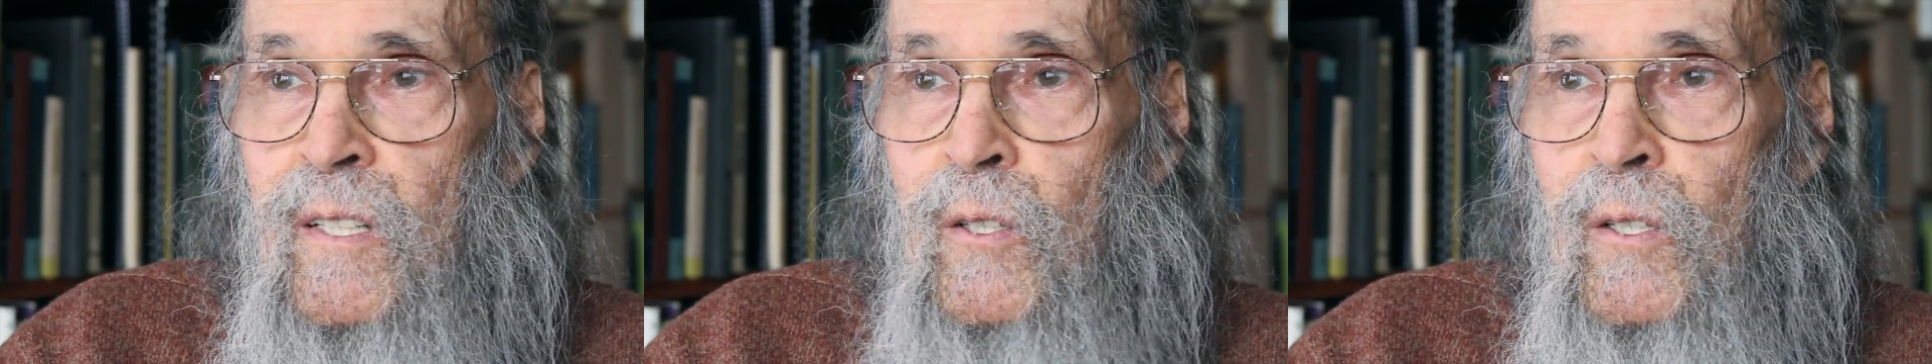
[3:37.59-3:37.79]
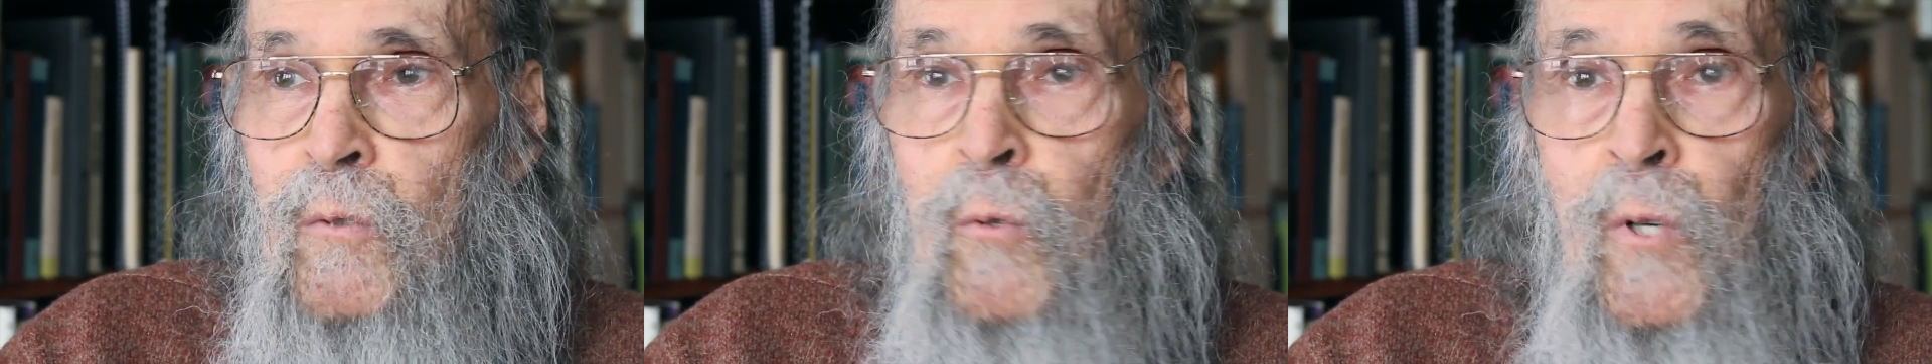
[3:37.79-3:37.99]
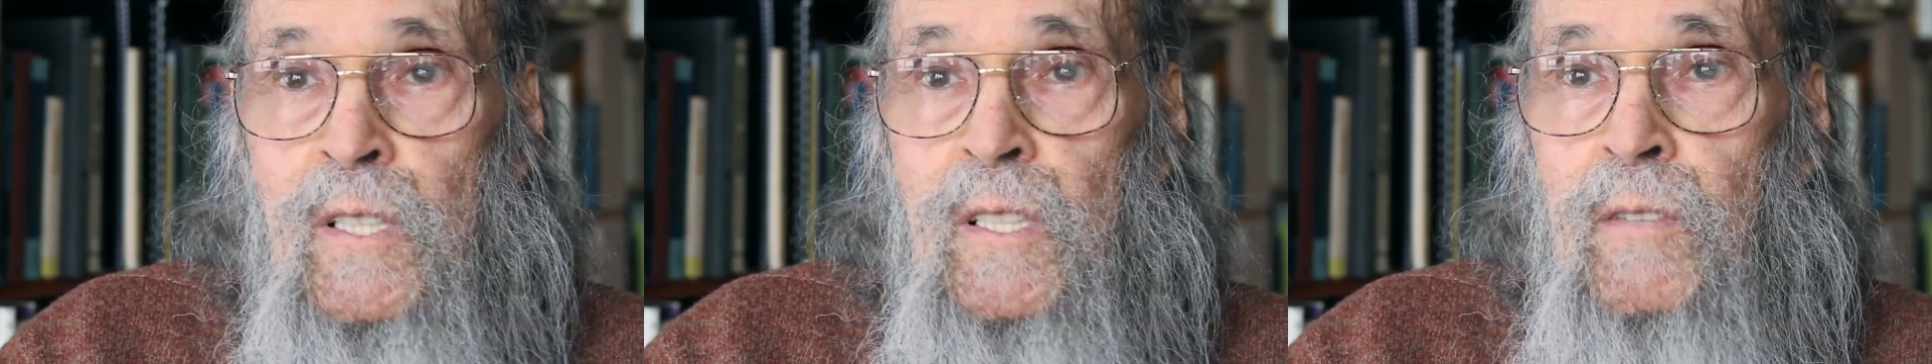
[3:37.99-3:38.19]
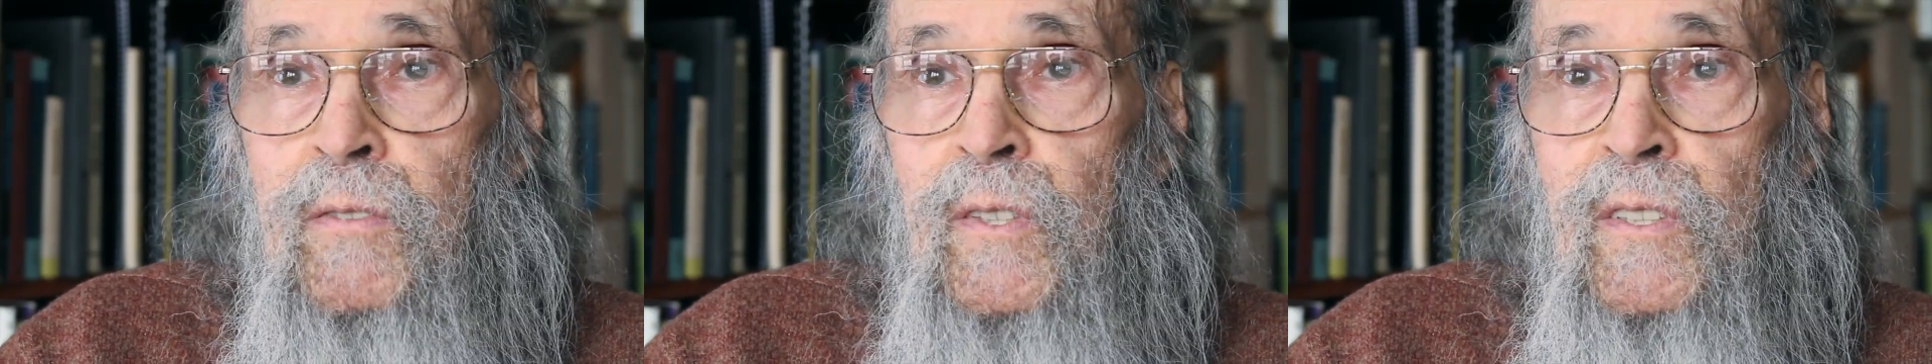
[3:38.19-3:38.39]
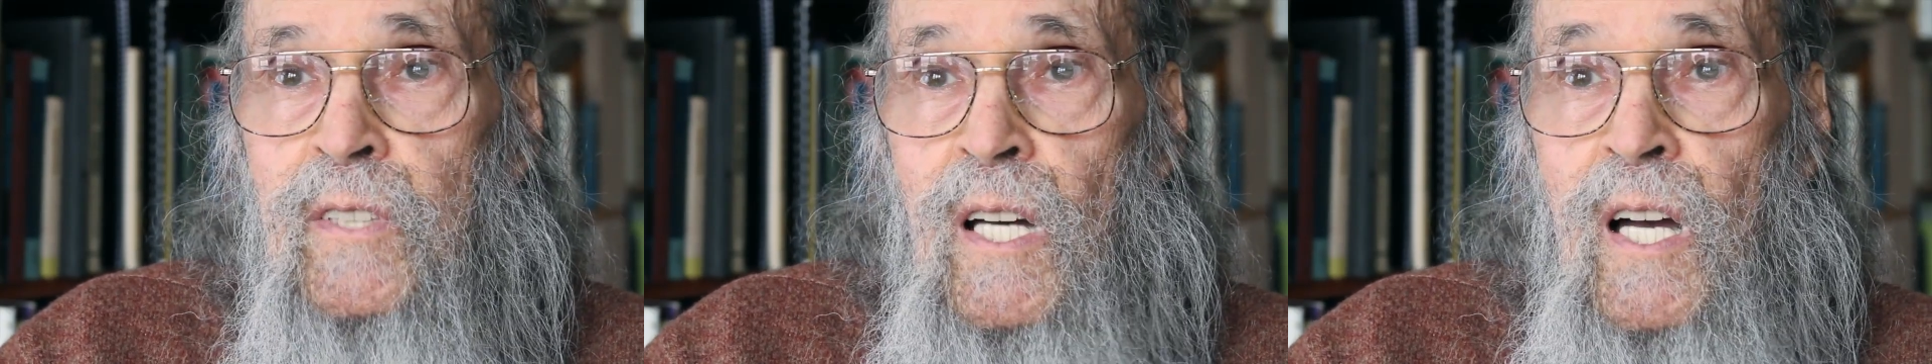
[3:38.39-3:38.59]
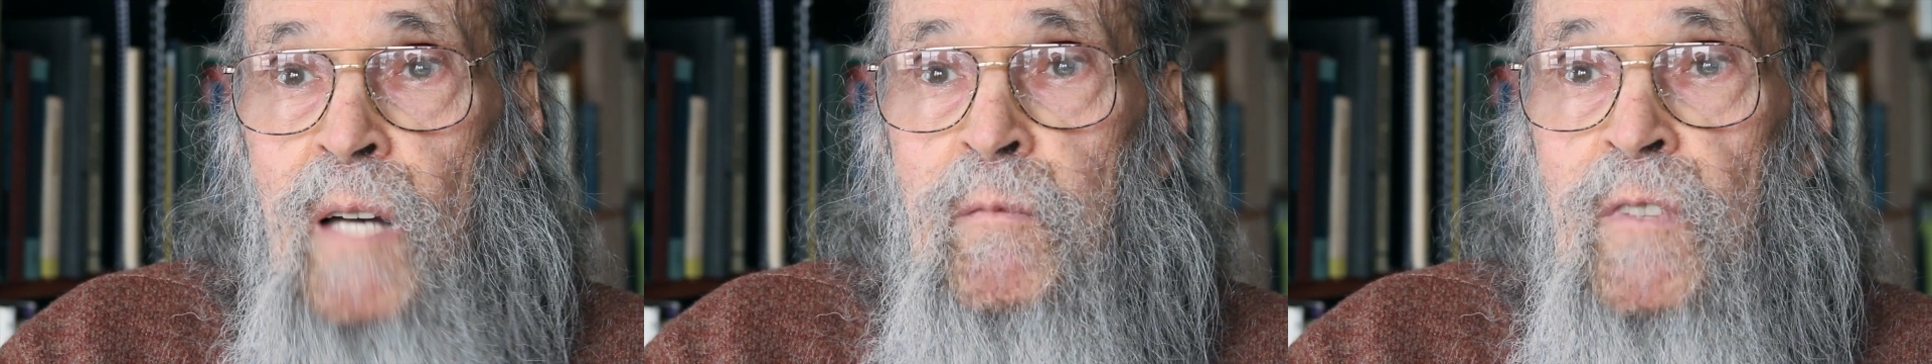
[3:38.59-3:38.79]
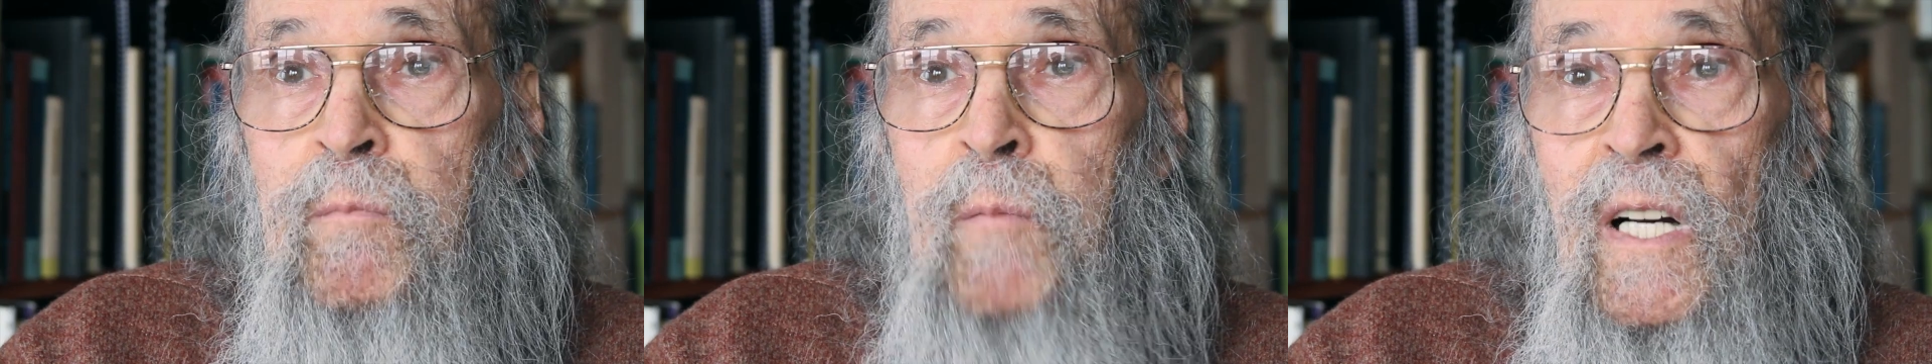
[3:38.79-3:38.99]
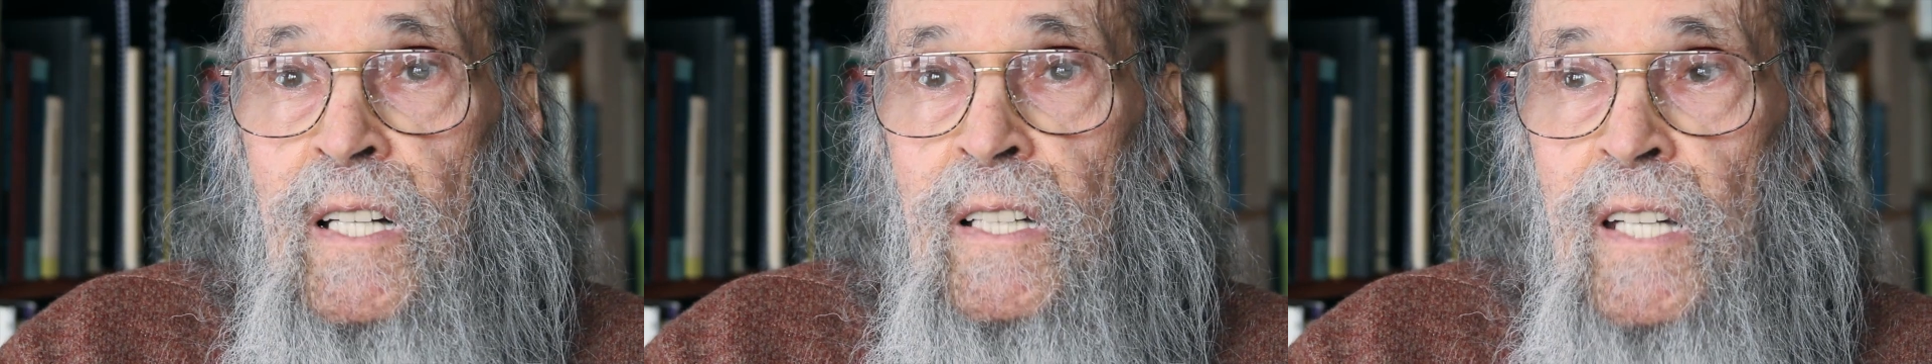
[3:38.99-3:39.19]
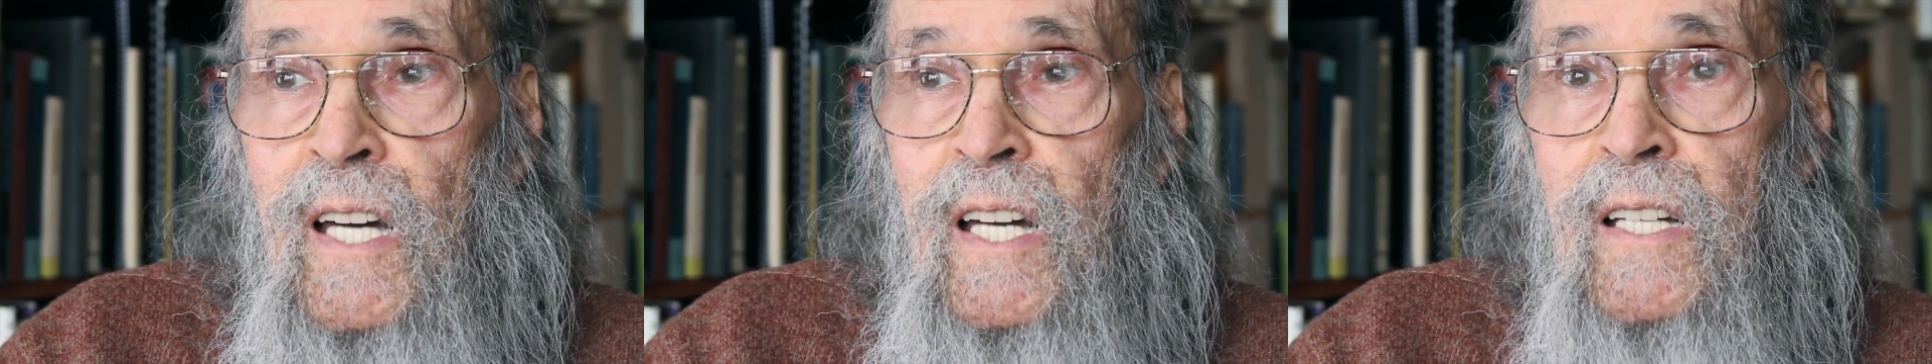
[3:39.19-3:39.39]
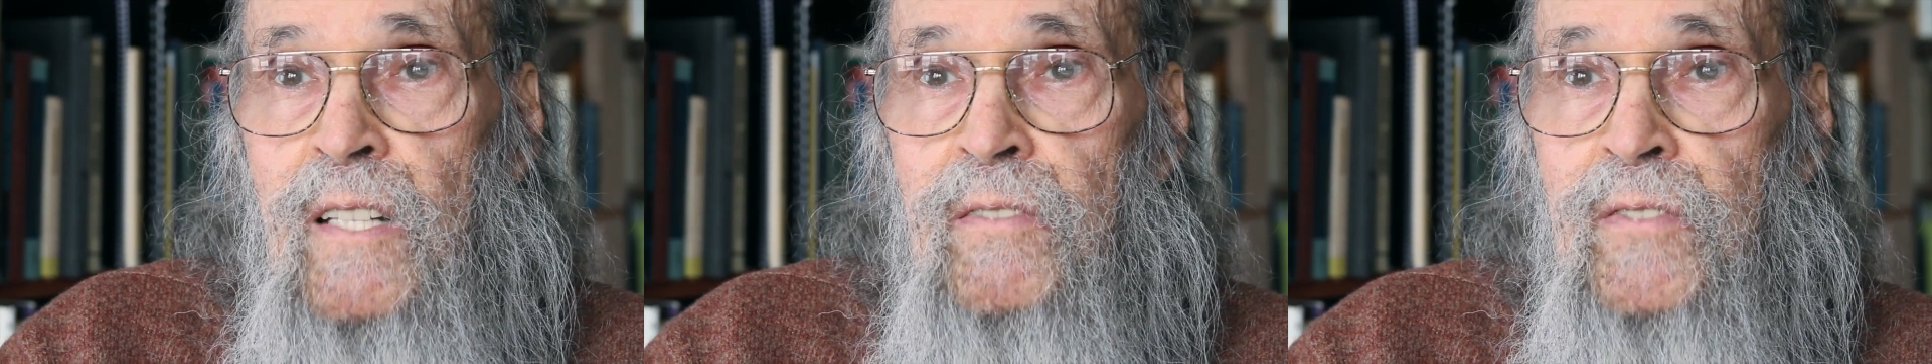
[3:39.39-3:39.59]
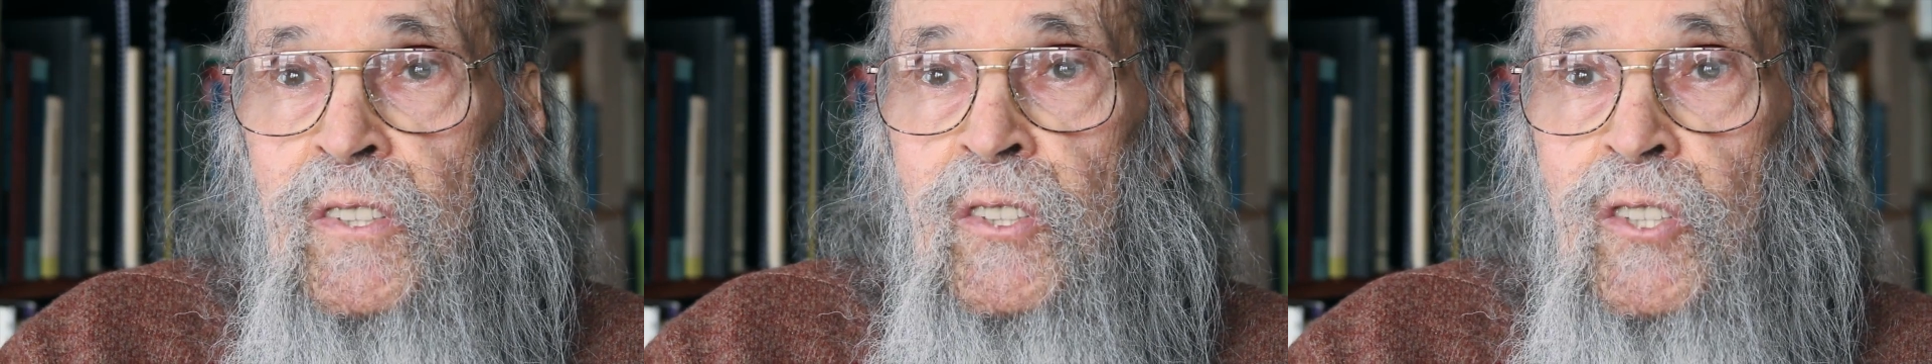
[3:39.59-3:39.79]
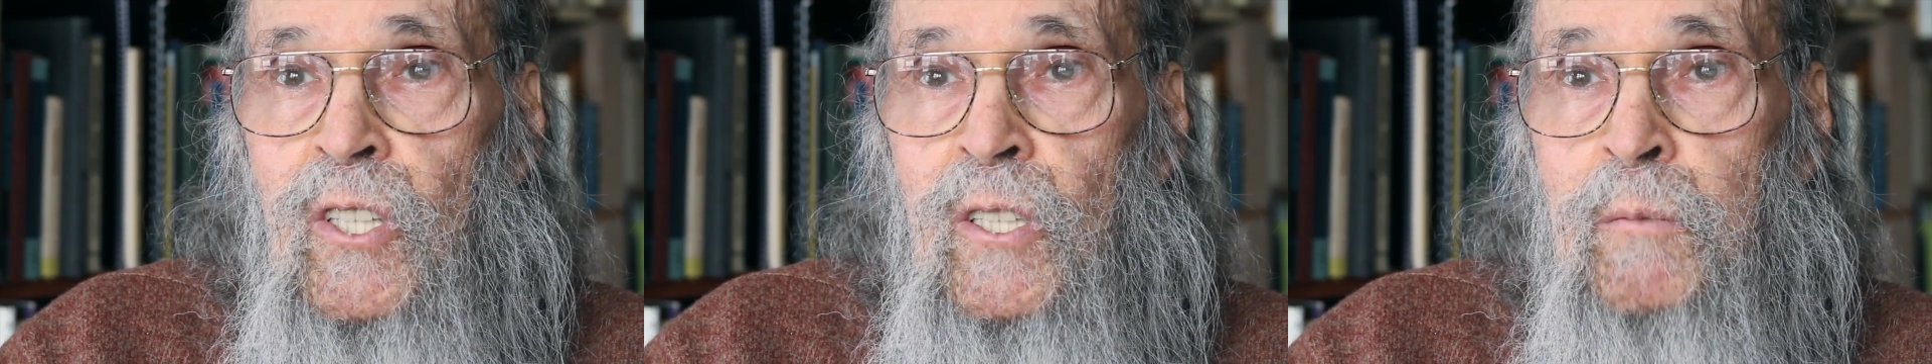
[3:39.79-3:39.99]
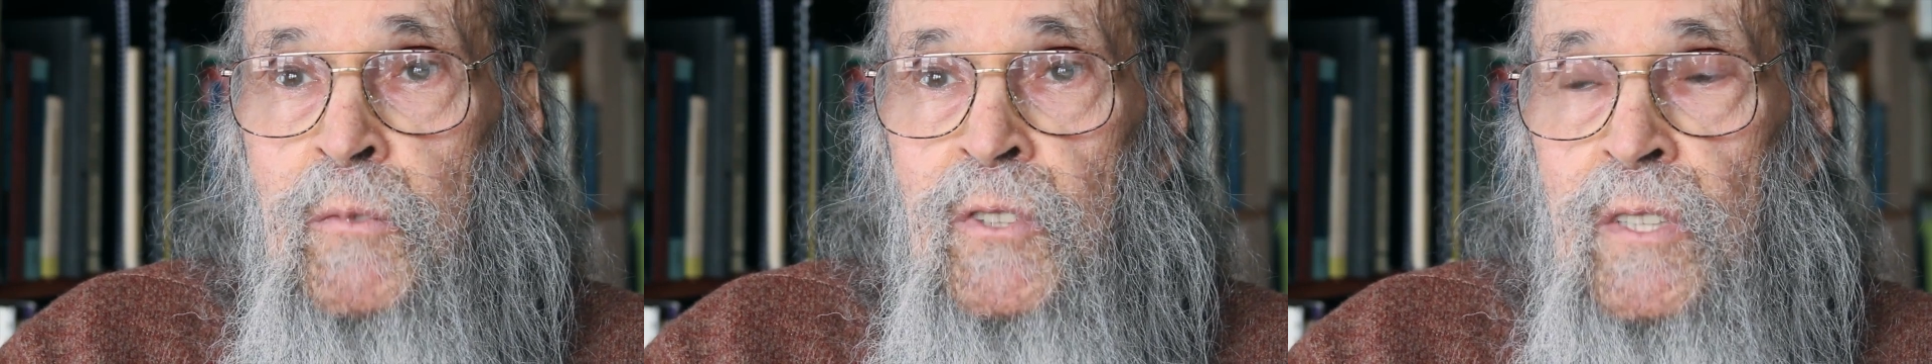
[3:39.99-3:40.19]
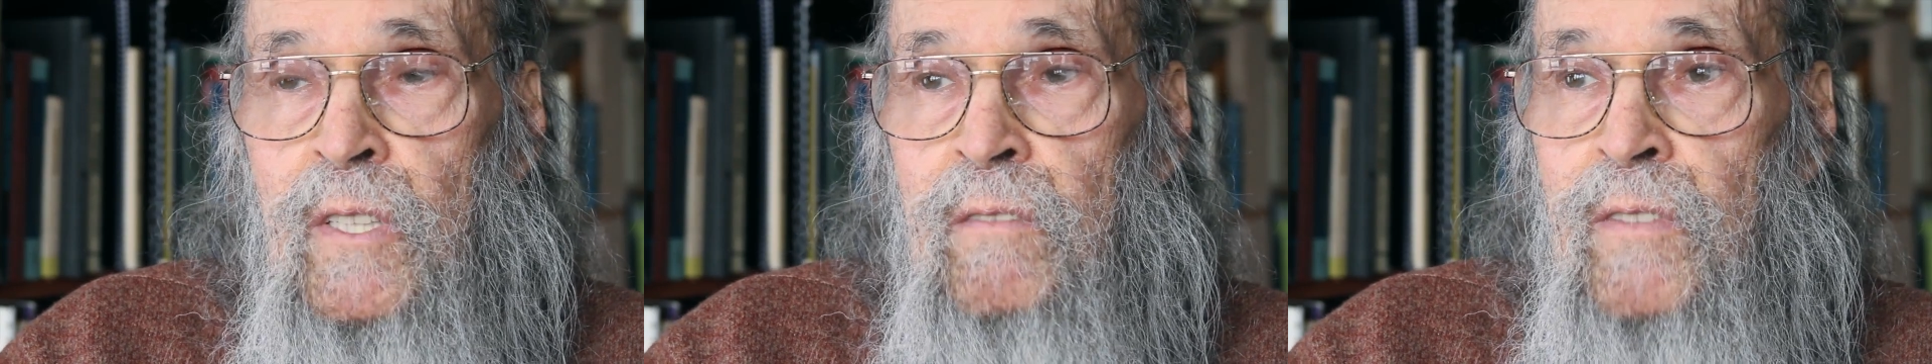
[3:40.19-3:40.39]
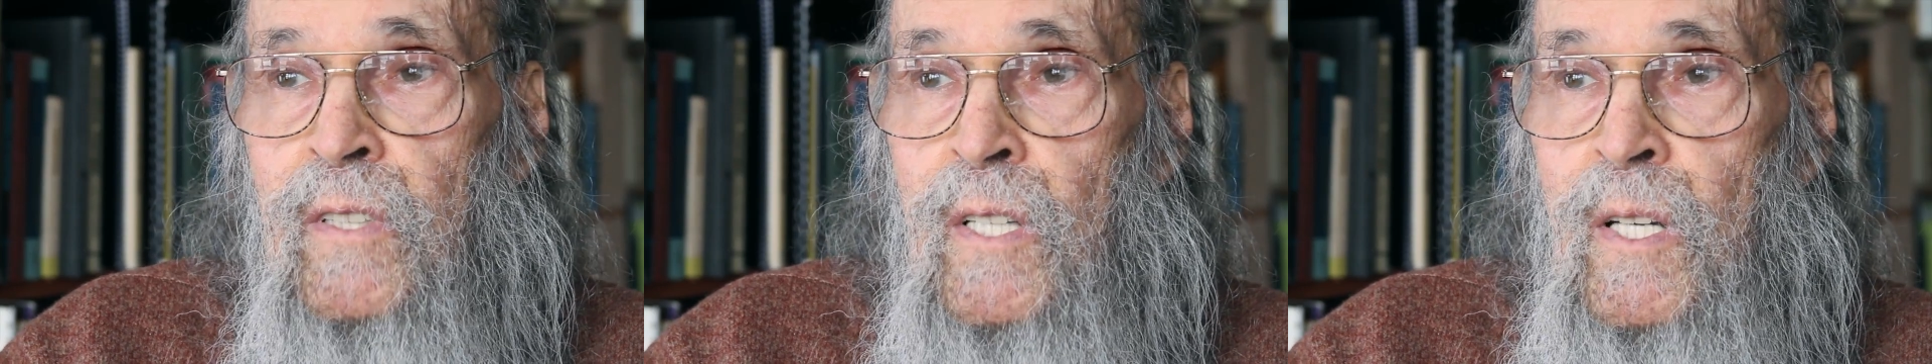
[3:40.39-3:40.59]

wonderful time of my life in terms of